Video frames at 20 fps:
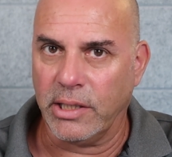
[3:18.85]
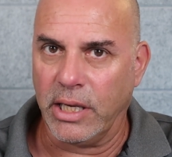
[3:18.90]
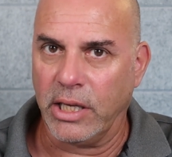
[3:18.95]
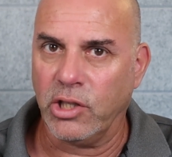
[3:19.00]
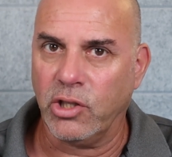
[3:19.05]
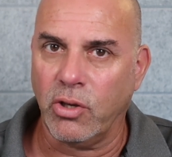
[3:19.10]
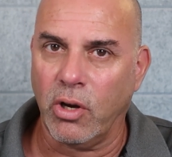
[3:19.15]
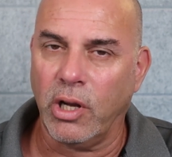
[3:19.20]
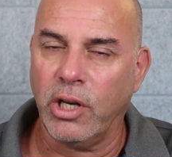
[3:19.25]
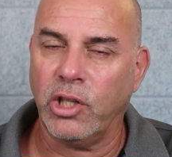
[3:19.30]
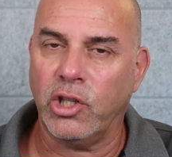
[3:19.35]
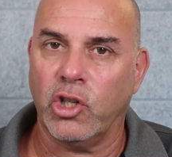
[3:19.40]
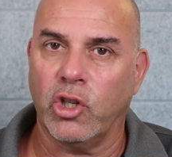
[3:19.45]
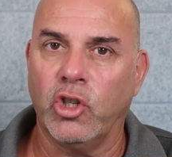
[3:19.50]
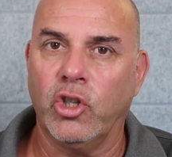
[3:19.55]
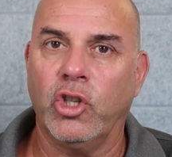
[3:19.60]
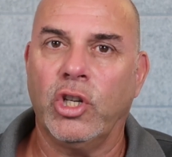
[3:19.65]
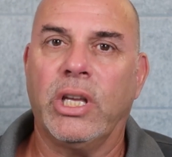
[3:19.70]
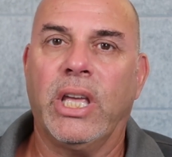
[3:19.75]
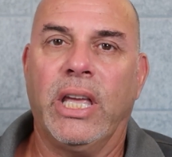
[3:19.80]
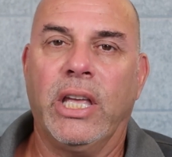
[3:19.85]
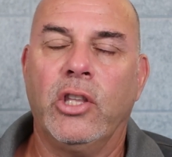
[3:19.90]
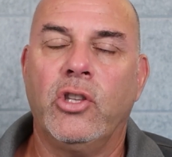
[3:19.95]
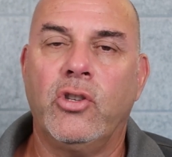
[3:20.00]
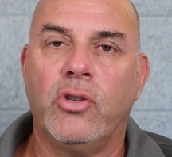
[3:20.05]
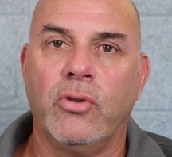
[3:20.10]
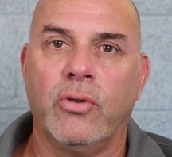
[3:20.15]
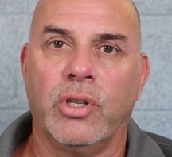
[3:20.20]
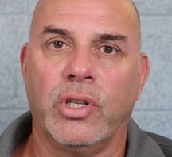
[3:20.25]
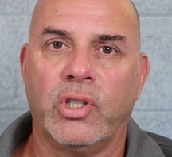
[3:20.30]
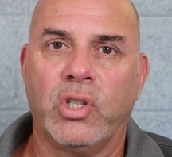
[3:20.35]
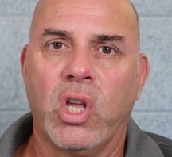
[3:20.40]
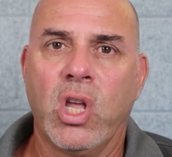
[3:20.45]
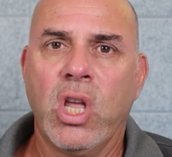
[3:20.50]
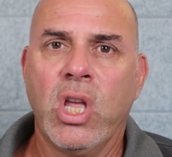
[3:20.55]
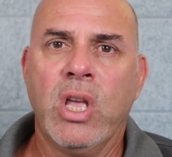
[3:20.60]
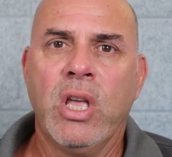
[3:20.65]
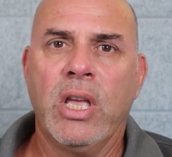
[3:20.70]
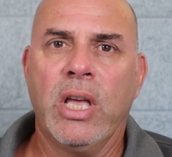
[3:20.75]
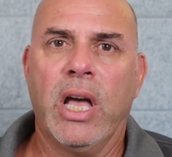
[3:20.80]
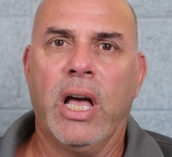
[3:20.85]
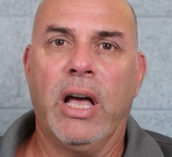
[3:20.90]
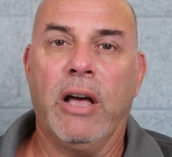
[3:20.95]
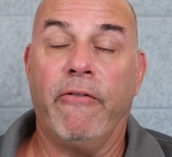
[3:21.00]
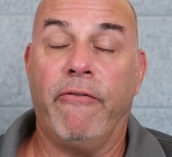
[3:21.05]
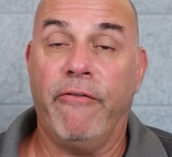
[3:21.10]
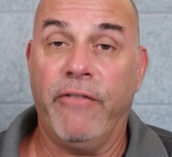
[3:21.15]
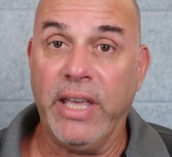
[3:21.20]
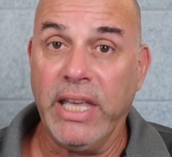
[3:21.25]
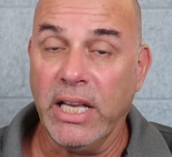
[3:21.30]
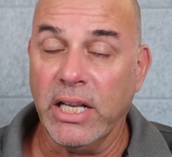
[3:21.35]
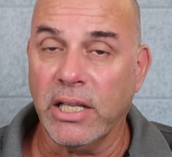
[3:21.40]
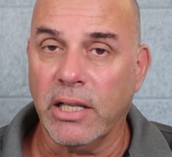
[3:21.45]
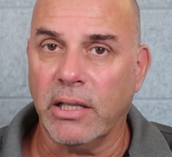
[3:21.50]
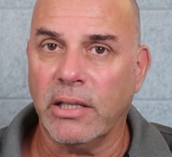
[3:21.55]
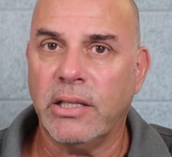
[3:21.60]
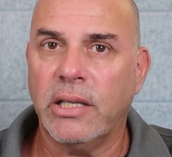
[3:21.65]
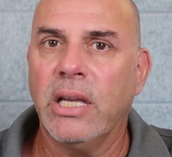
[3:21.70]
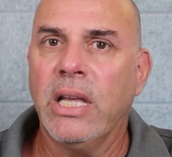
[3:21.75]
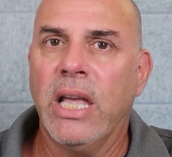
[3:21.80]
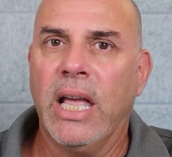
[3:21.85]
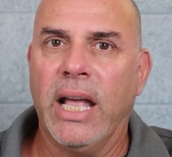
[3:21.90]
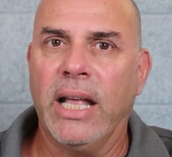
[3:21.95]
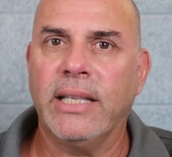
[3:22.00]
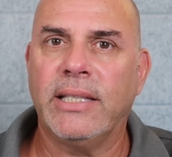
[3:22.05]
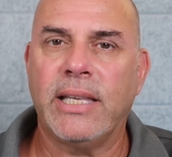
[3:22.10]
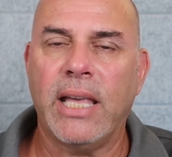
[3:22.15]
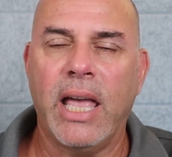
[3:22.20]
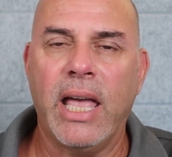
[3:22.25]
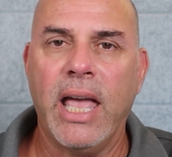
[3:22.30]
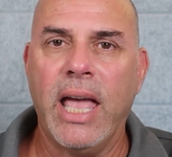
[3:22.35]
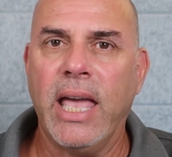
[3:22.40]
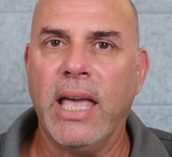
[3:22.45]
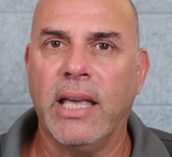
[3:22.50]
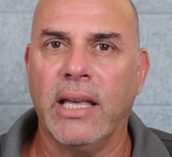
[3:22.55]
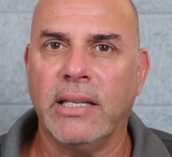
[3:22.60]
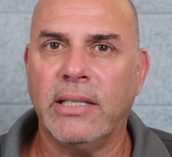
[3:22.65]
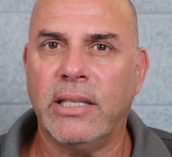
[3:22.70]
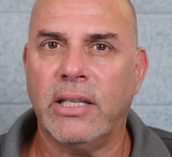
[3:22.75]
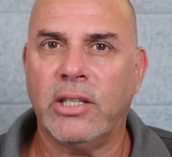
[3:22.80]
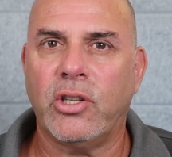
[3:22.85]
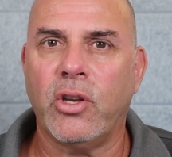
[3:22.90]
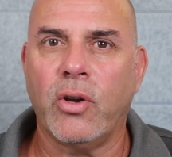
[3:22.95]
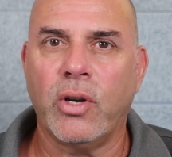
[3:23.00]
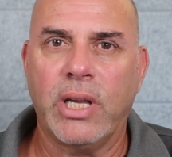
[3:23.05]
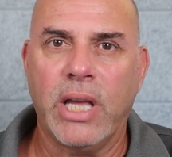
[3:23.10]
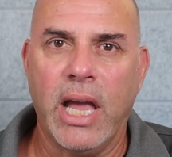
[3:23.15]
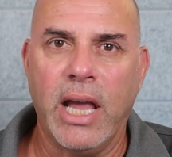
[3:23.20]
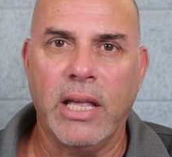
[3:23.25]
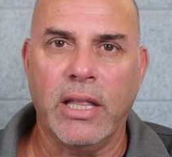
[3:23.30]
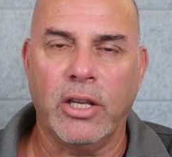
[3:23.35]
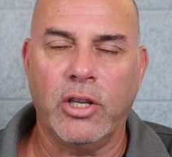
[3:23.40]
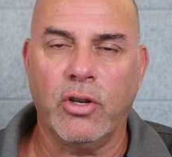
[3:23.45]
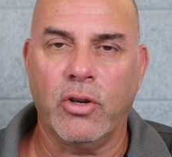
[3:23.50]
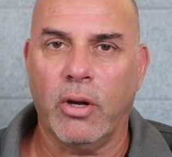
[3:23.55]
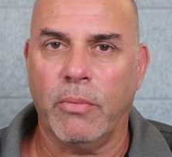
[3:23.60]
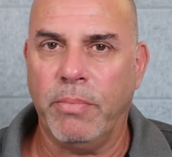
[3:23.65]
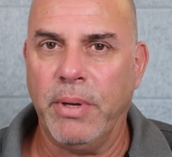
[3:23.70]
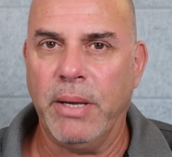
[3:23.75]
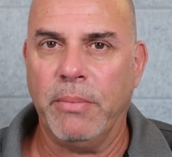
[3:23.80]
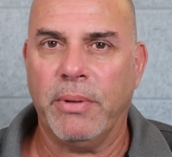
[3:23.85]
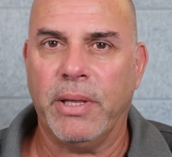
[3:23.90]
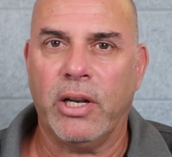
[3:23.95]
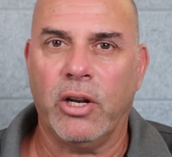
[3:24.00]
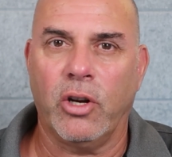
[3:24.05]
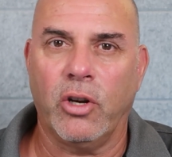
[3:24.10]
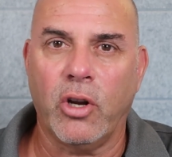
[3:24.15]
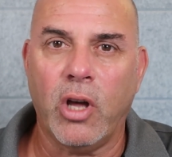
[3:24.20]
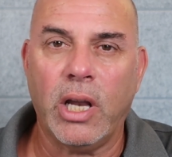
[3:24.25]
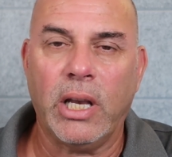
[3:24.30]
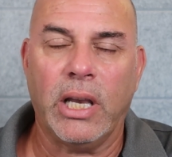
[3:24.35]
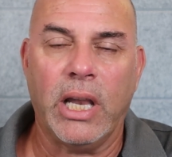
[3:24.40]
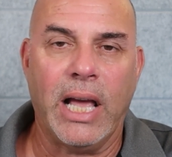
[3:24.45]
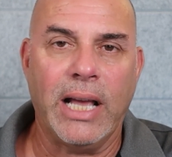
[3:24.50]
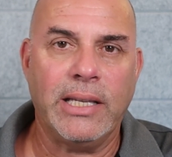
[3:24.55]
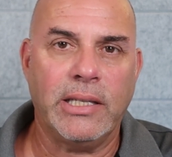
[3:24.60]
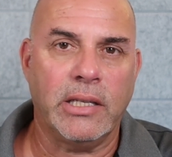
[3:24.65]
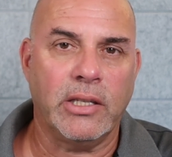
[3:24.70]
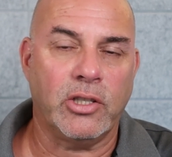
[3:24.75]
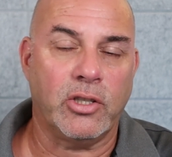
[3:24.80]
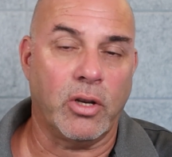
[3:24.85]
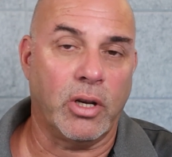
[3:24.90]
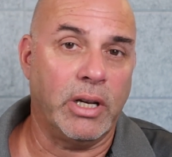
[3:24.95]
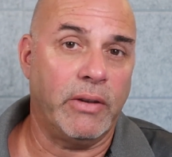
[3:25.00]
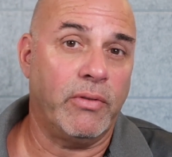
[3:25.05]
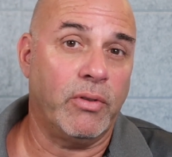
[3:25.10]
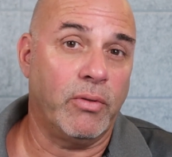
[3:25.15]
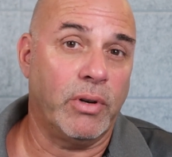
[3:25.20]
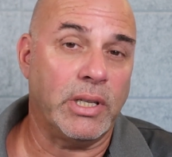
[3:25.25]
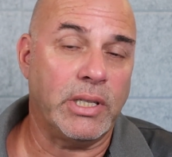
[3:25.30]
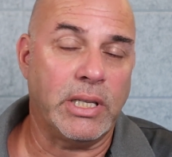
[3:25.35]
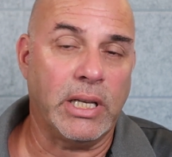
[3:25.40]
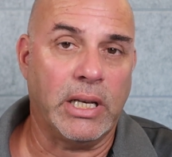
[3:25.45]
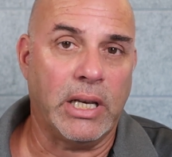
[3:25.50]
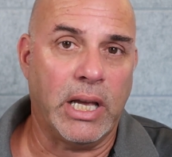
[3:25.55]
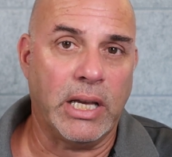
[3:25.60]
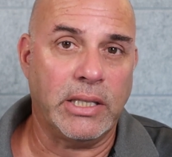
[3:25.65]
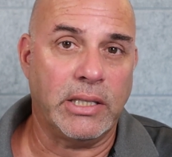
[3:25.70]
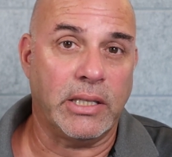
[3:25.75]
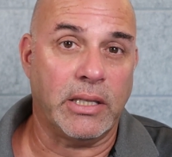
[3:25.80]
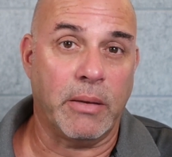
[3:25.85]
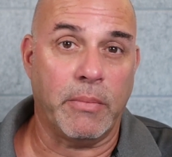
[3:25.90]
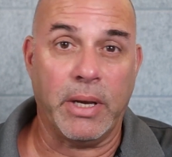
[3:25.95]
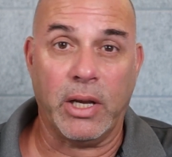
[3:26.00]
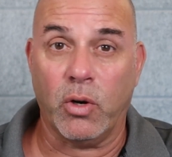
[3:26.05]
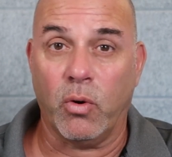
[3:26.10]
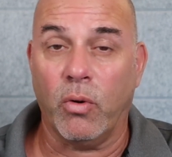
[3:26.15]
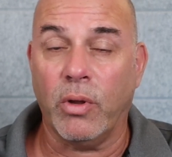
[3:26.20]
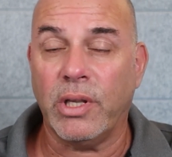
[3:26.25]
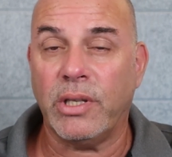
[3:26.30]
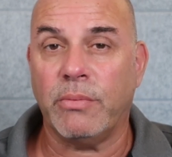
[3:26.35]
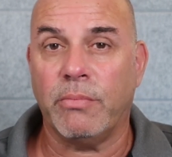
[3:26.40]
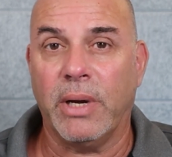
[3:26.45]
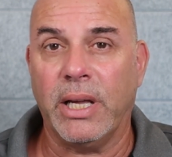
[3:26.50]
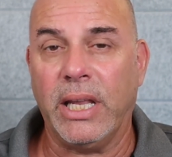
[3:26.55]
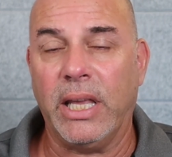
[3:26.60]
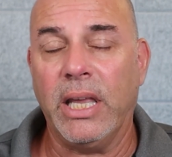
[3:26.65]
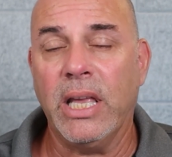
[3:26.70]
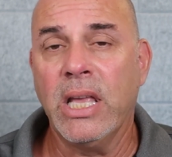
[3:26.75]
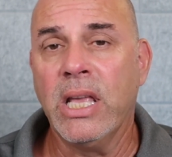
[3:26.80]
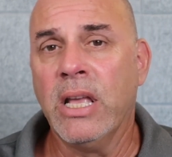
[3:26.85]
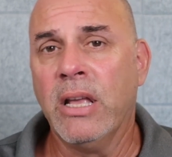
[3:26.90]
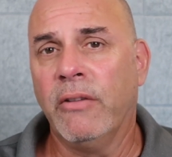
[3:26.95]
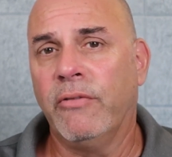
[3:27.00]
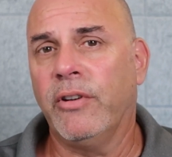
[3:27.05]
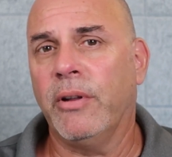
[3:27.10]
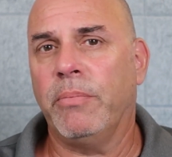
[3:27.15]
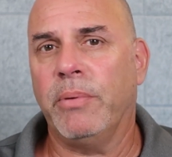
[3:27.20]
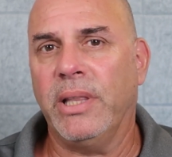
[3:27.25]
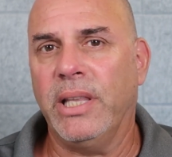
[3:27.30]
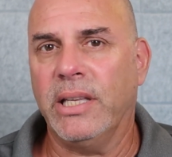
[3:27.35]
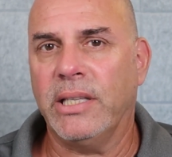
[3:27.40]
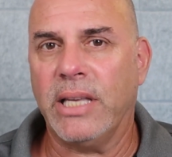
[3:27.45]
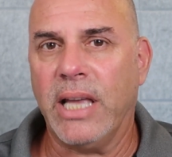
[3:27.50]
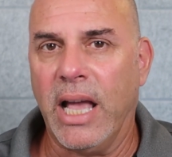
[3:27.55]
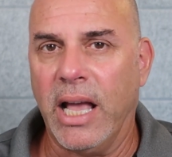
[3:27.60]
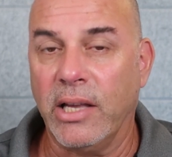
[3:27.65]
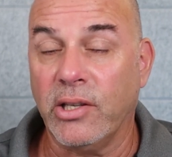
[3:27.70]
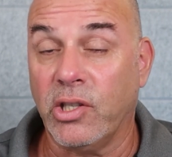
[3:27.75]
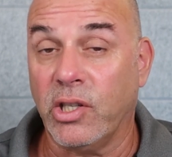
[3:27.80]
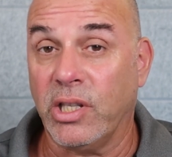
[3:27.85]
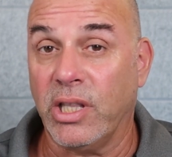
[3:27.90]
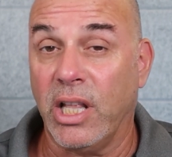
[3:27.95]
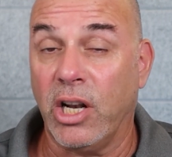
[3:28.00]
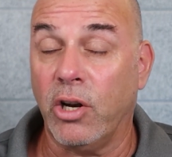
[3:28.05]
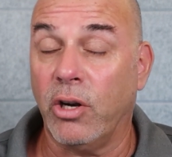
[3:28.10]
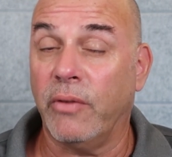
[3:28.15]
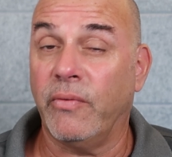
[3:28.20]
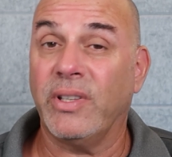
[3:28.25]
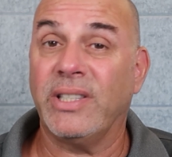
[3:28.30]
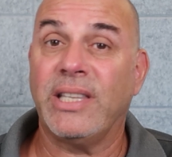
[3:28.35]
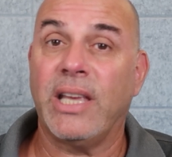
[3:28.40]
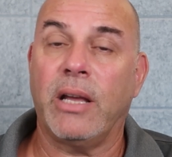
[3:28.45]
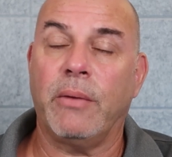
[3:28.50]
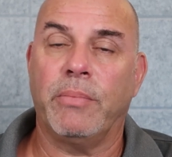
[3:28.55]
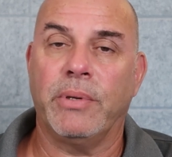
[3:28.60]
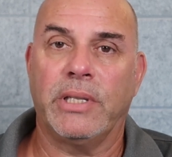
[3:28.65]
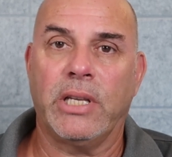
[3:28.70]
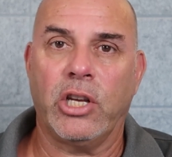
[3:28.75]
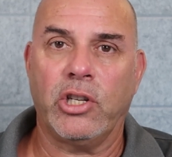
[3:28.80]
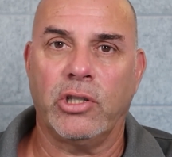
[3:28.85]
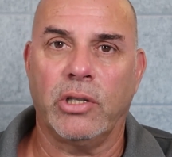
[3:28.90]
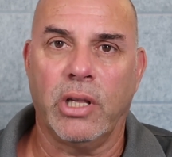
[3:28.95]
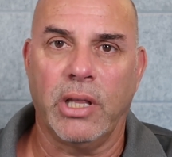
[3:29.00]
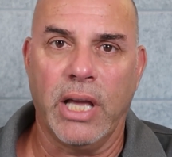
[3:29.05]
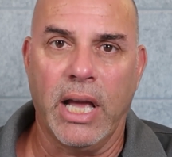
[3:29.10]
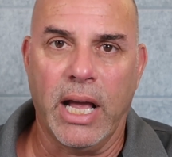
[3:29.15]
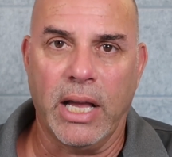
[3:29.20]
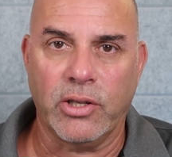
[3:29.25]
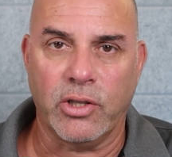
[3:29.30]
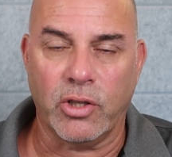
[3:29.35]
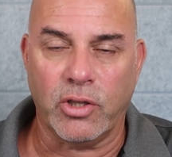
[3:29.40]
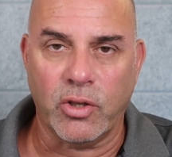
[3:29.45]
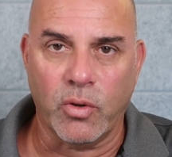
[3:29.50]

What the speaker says: They're starting to look into this field and say, hey, is this okay that you've got people that are not licensed, don't have a real estate license, they're making all this money flipping these houses and they don't even take possession of the houses.